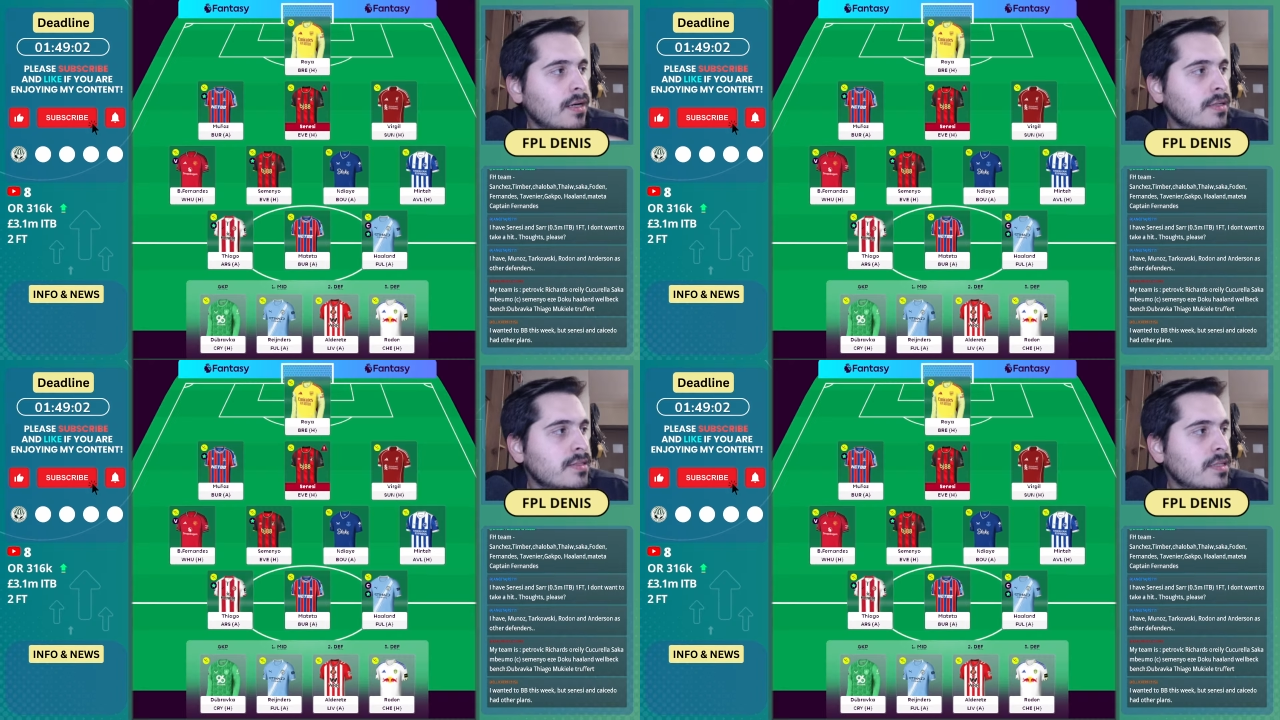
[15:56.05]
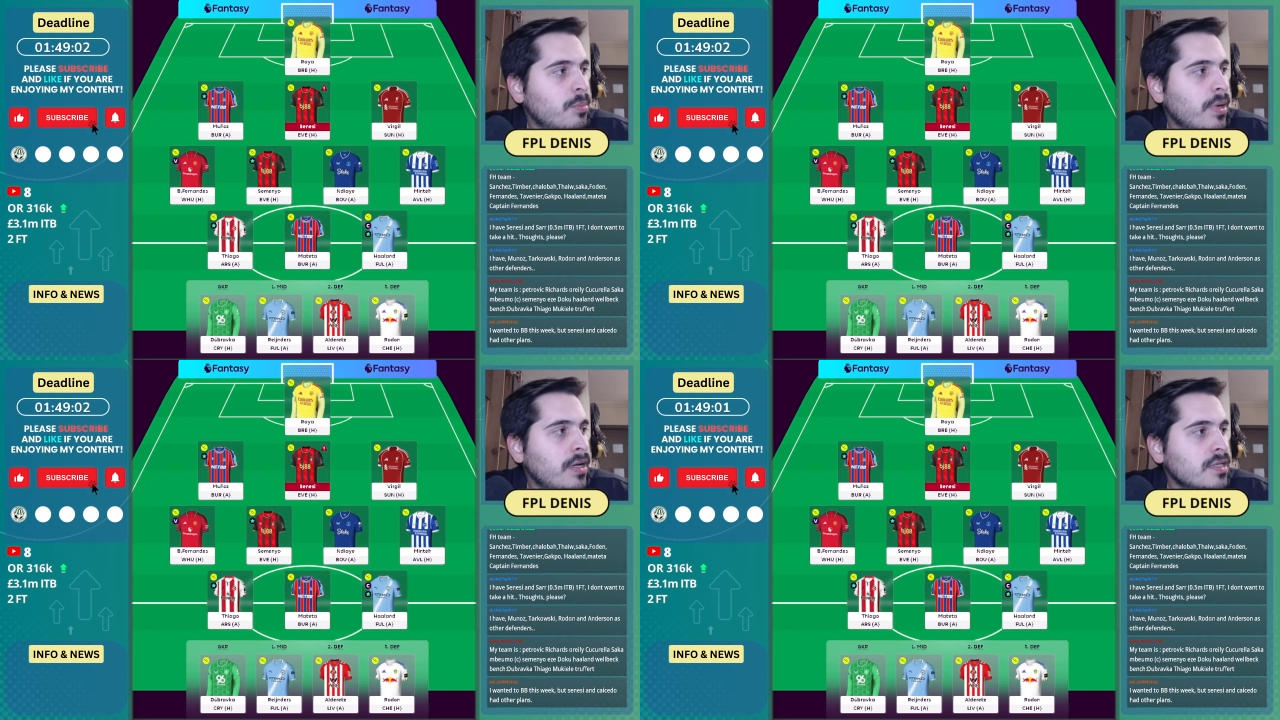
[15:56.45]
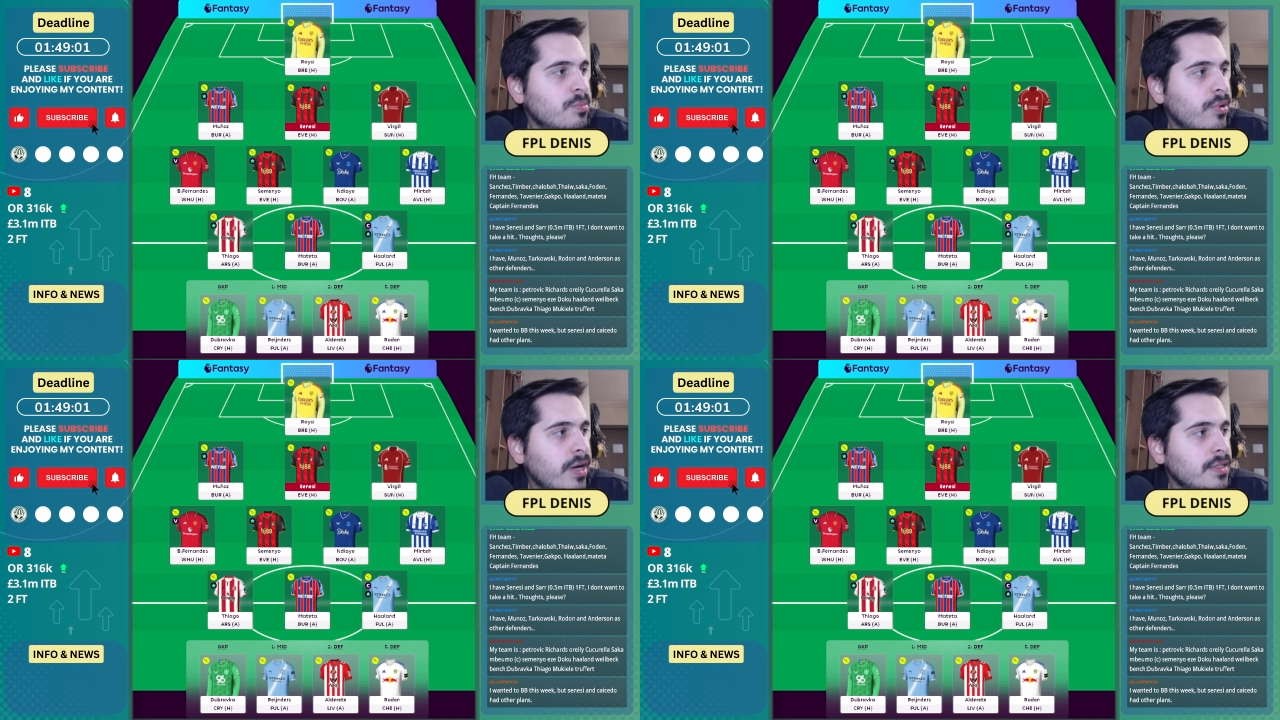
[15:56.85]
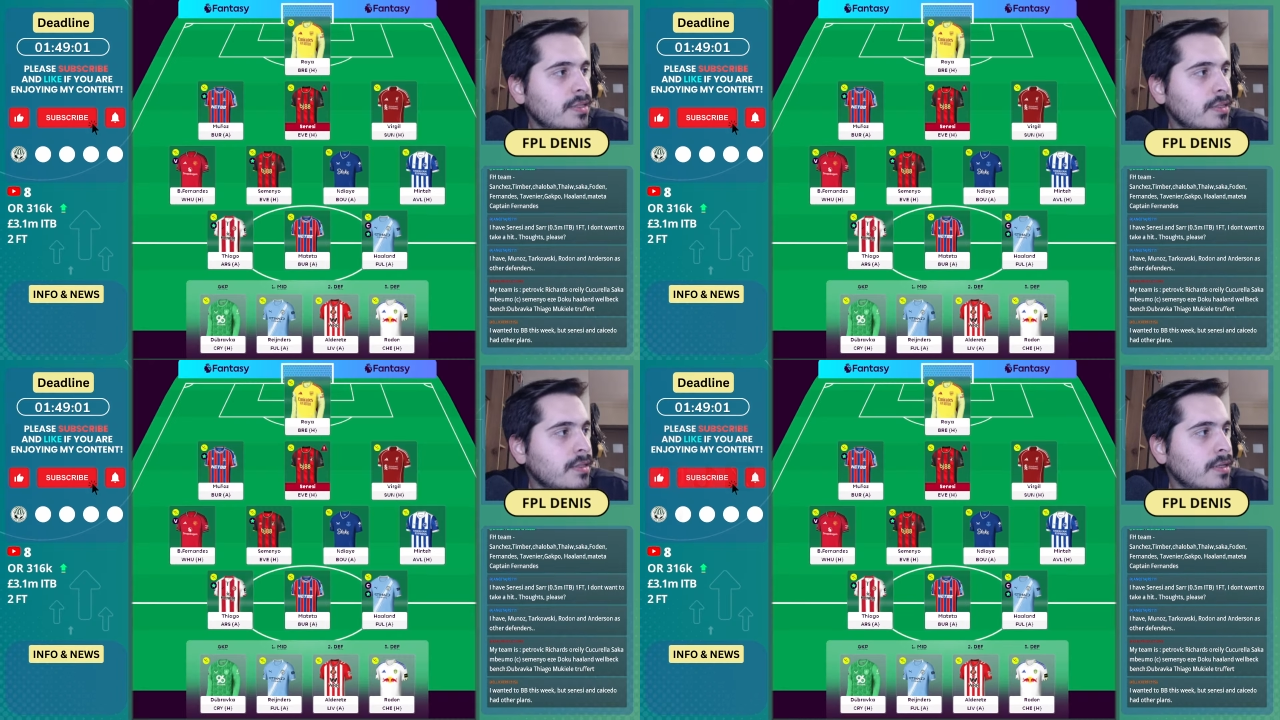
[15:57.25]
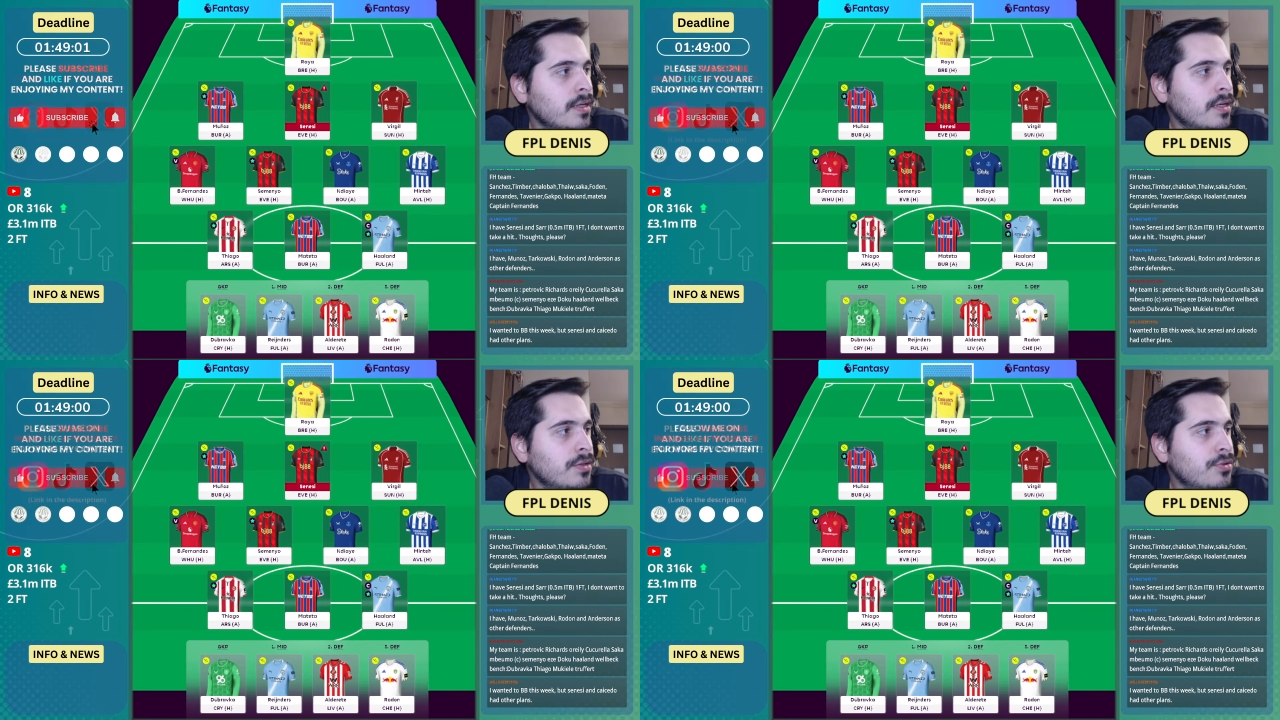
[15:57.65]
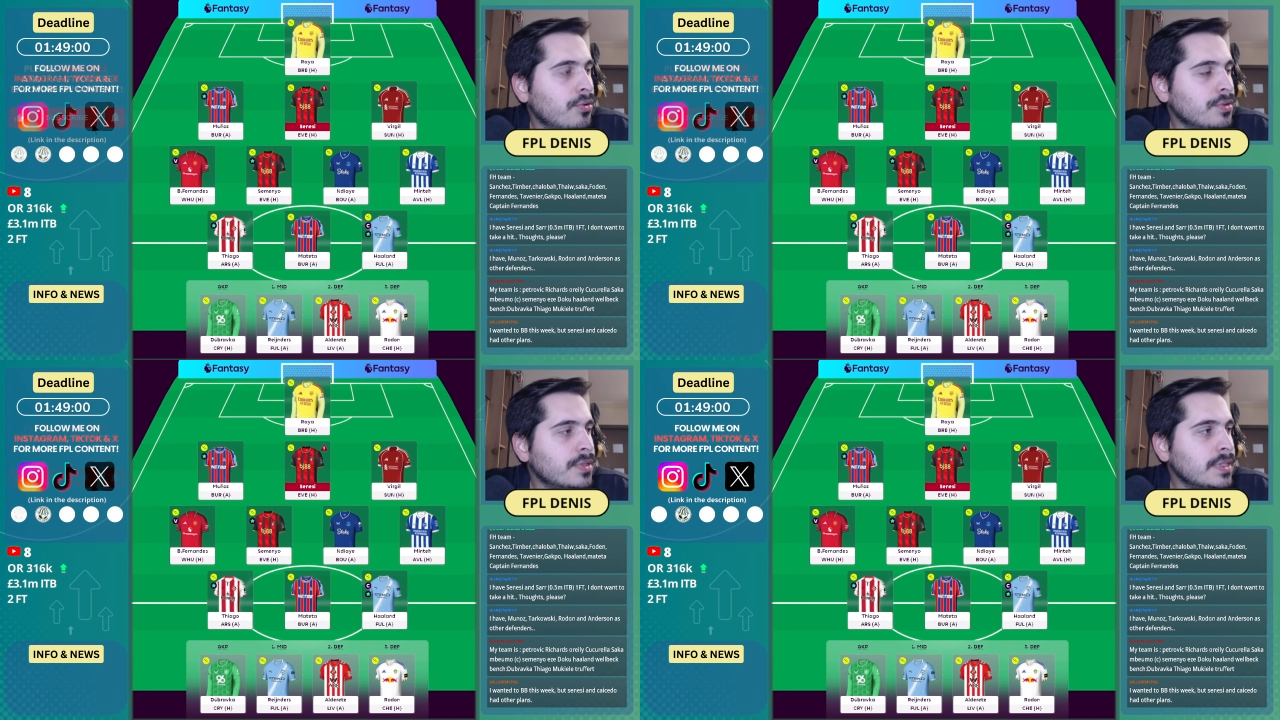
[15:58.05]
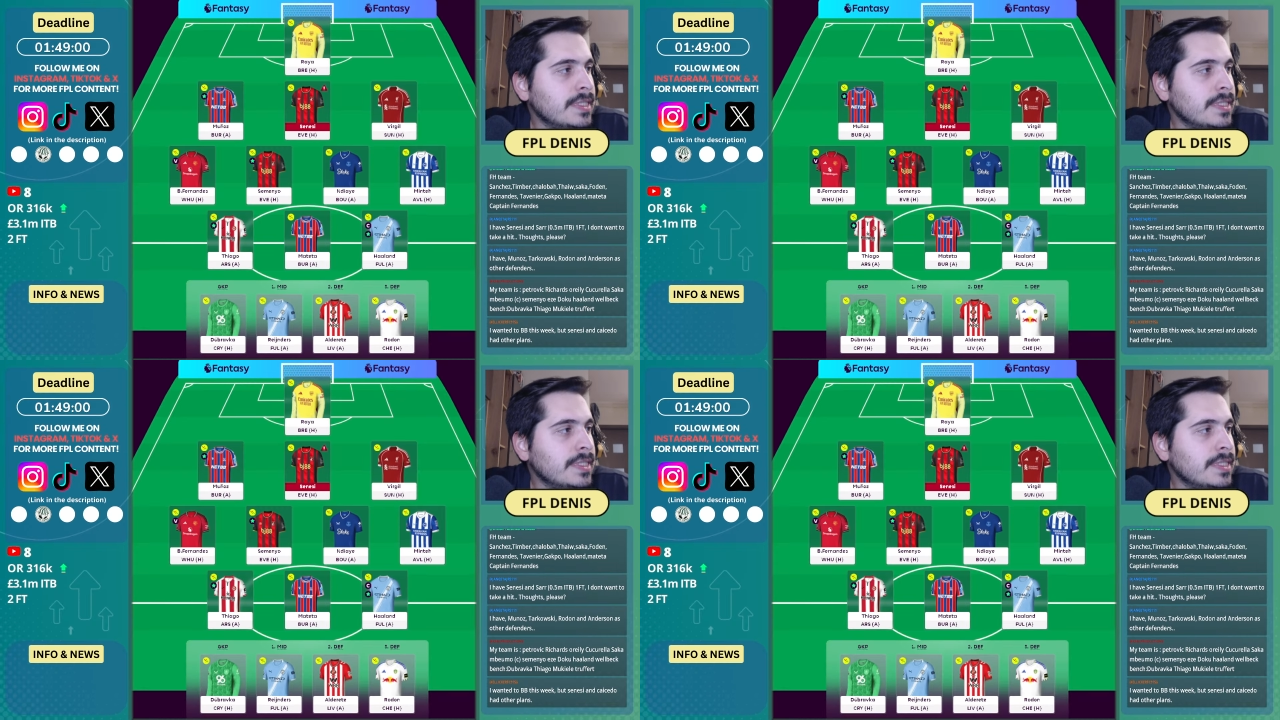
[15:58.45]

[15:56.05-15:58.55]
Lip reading: City Palace, Brighton don't.